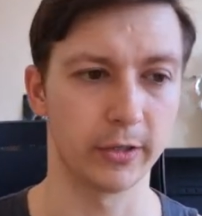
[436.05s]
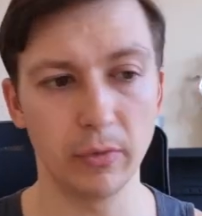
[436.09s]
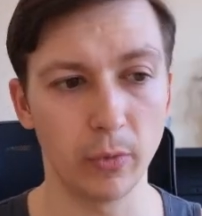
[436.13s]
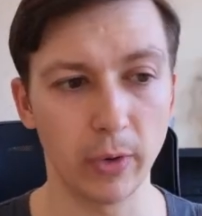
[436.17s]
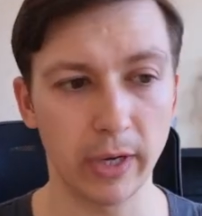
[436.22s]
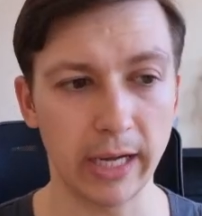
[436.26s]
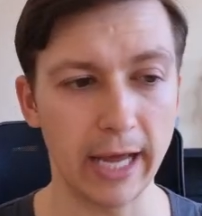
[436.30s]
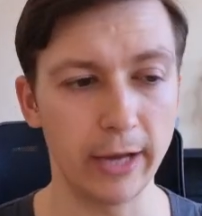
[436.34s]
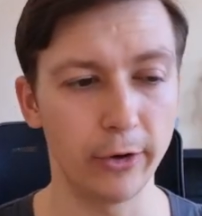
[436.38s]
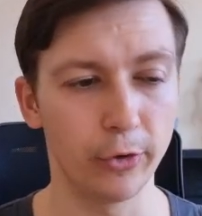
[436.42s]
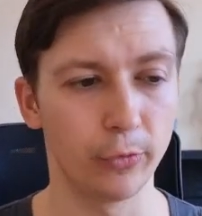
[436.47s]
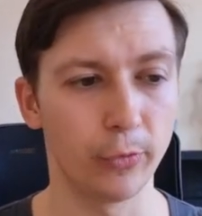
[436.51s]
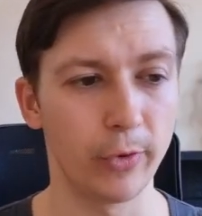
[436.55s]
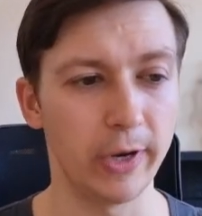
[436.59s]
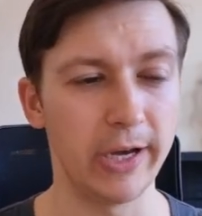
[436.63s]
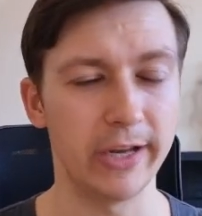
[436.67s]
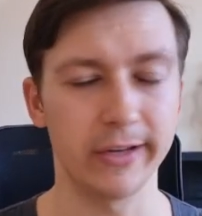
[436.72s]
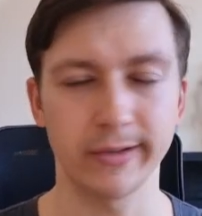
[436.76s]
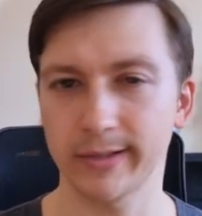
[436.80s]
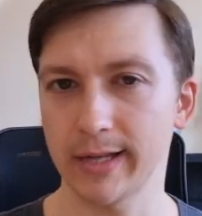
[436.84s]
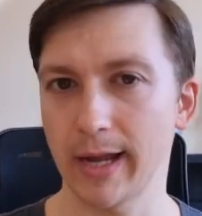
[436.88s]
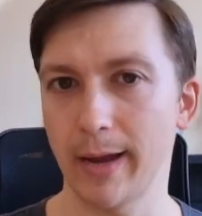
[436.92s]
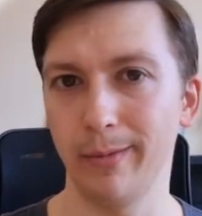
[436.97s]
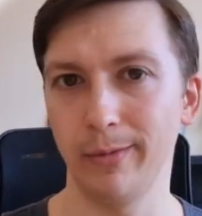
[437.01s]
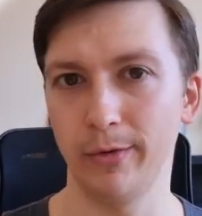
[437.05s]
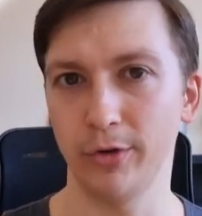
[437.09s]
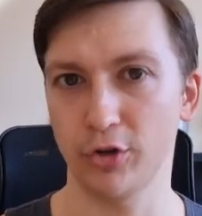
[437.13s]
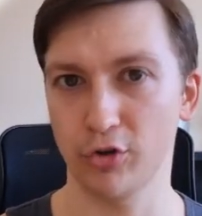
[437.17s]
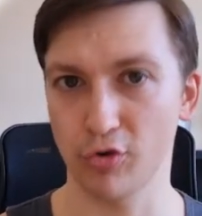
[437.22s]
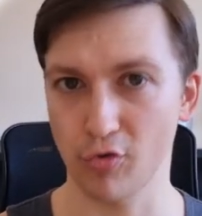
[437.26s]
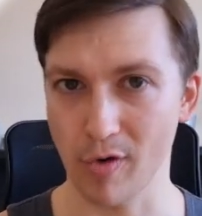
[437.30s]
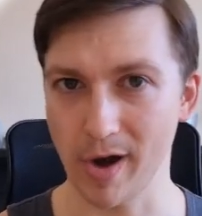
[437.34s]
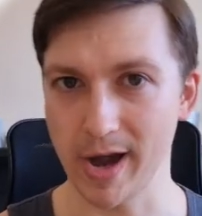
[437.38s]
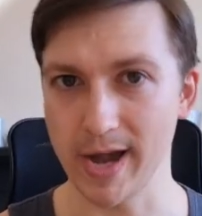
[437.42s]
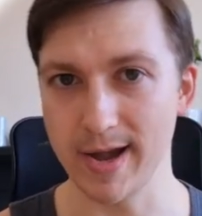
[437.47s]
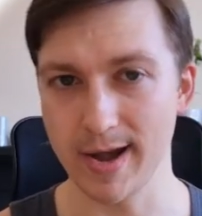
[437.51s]
We cannot really
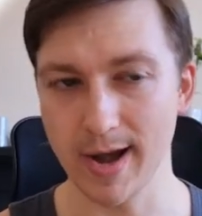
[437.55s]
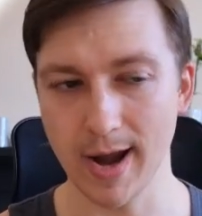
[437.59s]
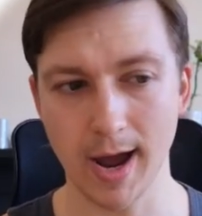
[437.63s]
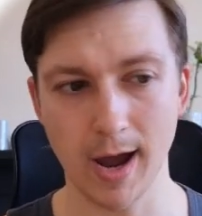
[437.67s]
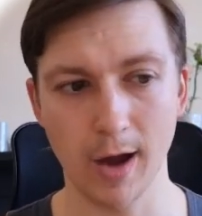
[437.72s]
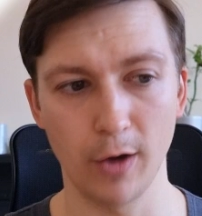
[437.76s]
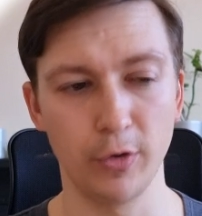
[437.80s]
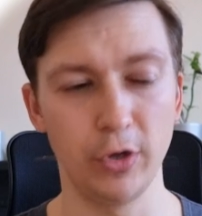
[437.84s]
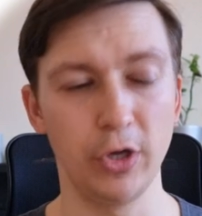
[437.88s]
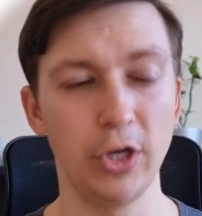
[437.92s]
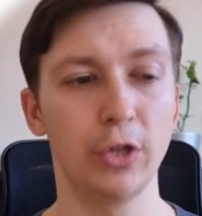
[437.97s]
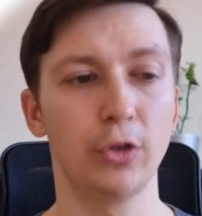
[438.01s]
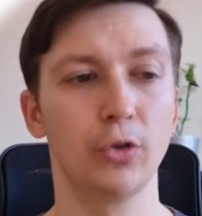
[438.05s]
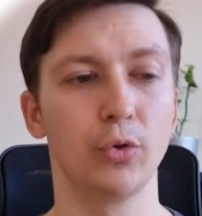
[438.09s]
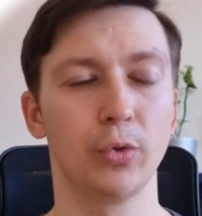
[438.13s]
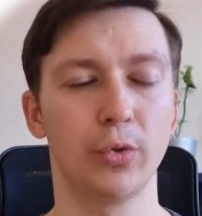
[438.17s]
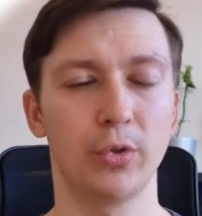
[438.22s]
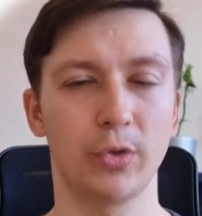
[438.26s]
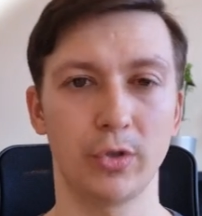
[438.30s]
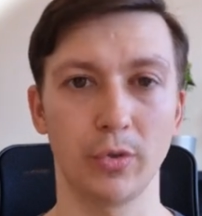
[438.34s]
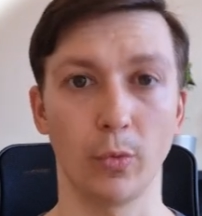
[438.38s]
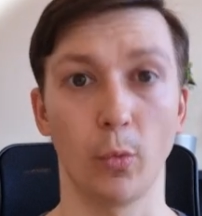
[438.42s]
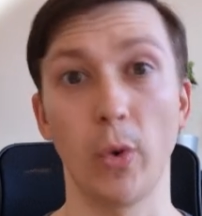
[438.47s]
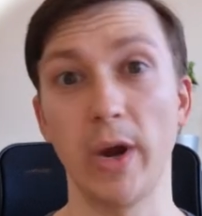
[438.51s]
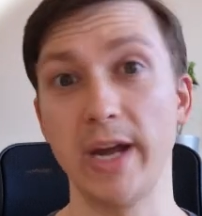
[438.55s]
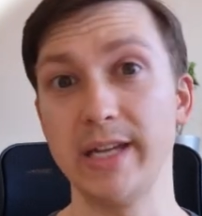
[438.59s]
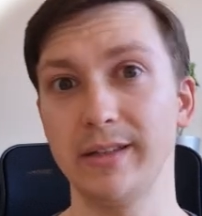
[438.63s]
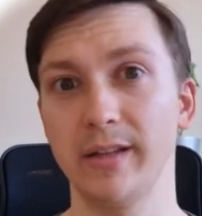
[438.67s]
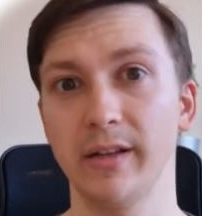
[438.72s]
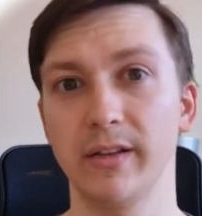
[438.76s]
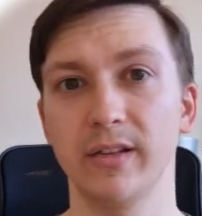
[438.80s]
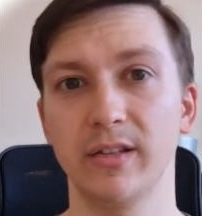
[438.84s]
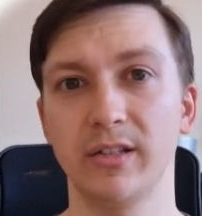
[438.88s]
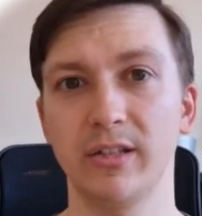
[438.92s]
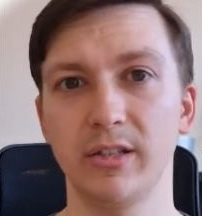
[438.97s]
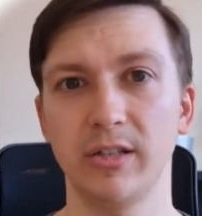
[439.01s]
establish right now. You need to wait
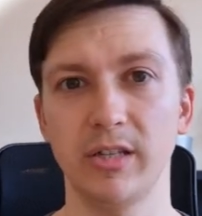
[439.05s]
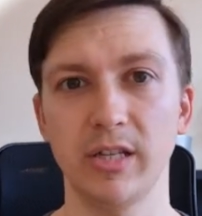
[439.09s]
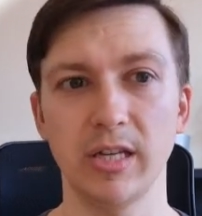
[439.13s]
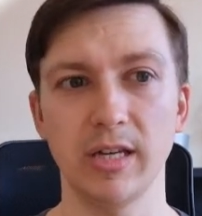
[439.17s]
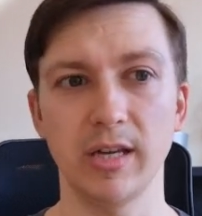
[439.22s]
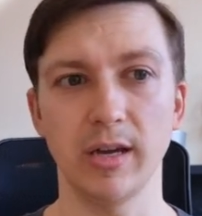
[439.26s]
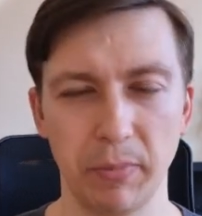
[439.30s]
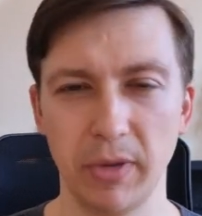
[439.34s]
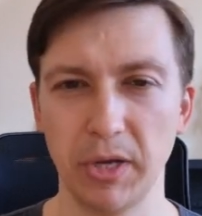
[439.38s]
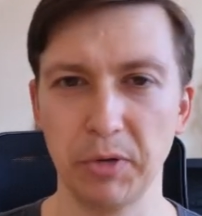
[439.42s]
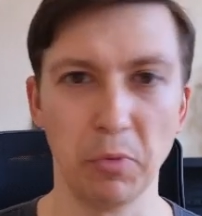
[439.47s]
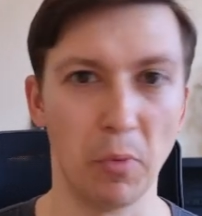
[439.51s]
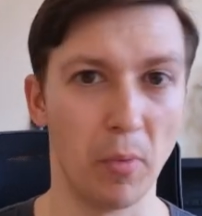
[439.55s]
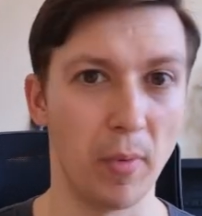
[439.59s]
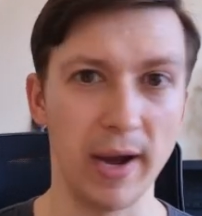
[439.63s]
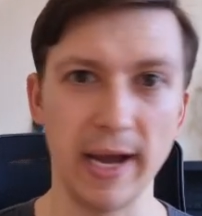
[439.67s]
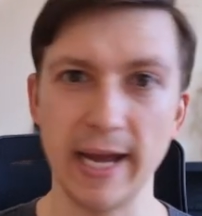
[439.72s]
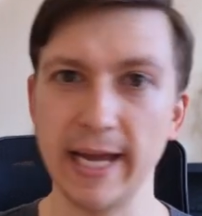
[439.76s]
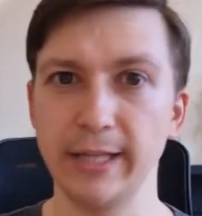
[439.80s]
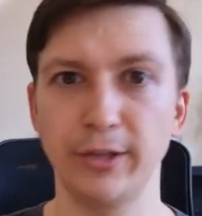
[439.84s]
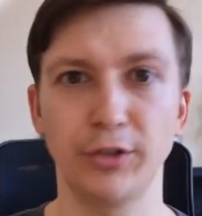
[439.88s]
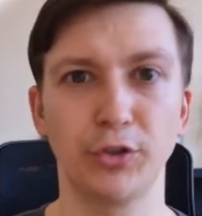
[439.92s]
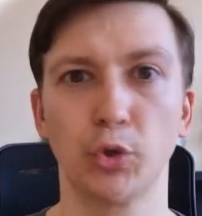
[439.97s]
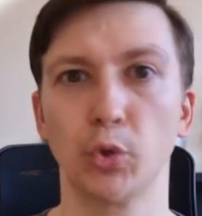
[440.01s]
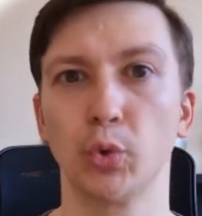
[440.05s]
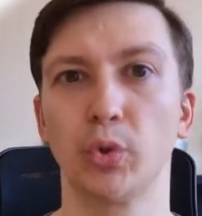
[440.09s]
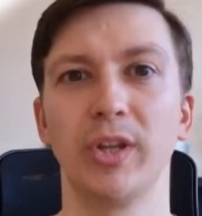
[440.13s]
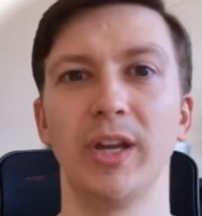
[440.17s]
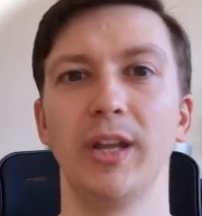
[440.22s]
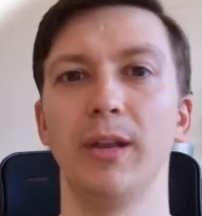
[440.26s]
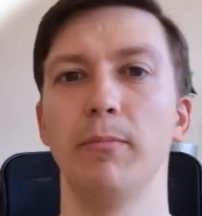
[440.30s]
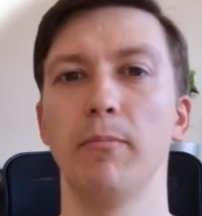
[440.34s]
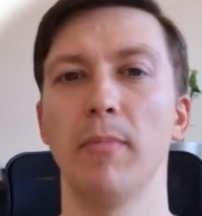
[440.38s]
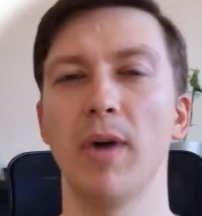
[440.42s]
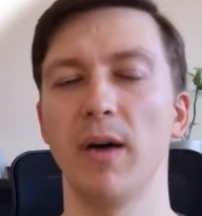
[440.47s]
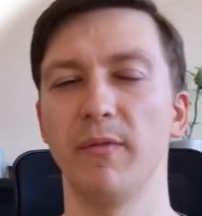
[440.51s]
and see minimum 8 to
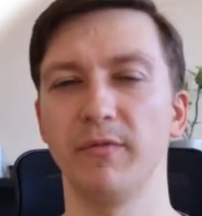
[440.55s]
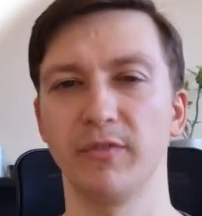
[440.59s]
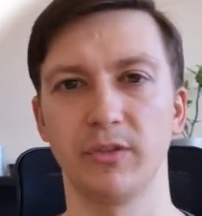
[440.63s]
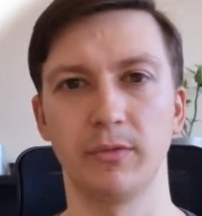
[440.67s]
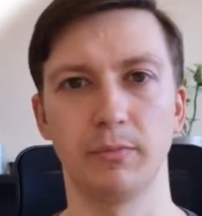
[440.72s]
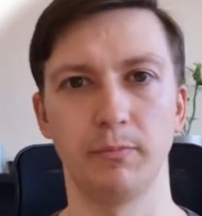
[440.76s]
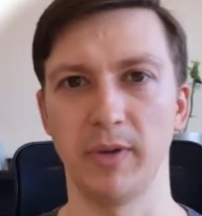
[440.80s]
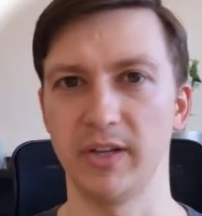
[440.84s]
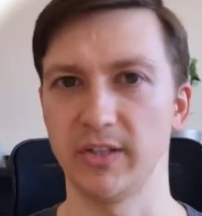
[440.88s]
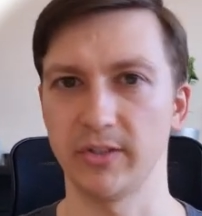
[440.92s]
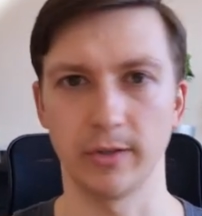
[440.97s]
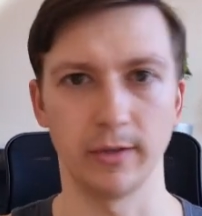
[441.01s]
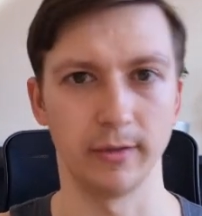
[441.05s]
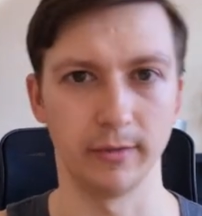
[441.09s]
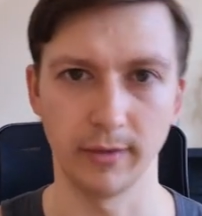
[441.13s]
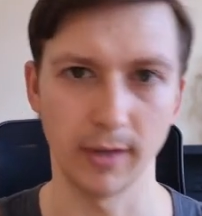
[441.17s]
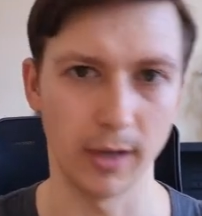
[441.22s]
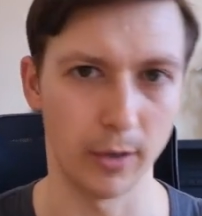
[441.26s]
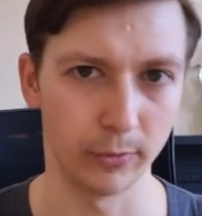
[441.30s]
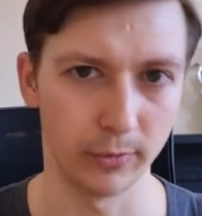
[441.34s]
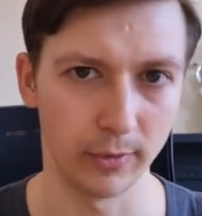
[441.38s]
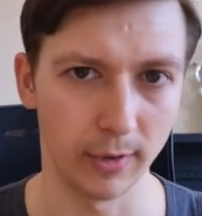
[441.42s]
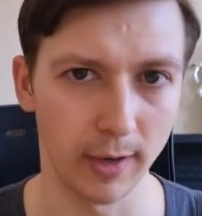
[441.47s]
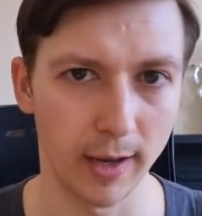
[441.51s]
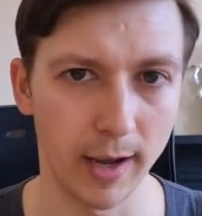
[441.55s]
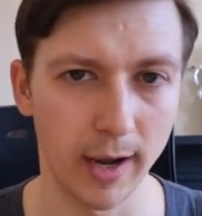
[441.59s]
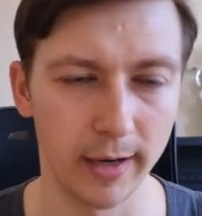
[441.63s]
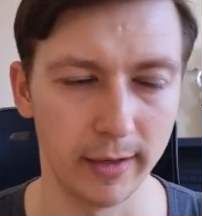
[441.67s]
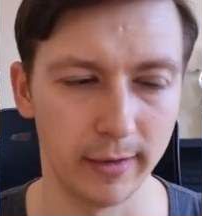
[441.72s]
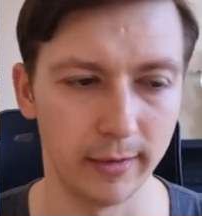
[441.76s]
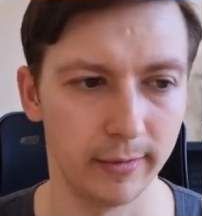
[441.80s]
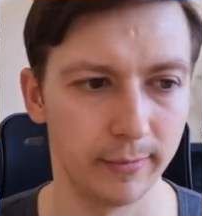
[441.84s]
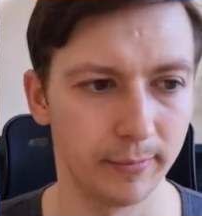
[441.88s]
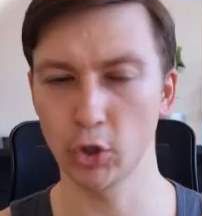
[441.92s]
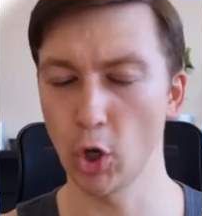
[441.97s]
10 months, basically, down the line.